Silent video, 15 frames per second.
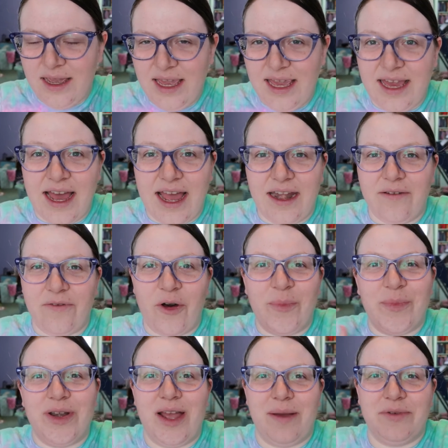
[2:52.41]
He kind of
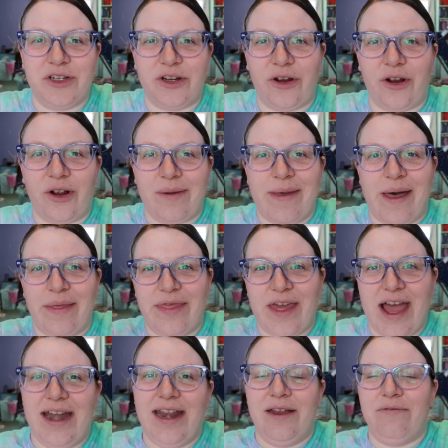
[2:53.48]
opened up to her about
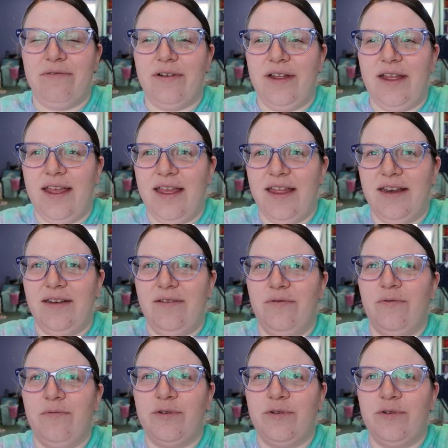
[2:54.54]
that in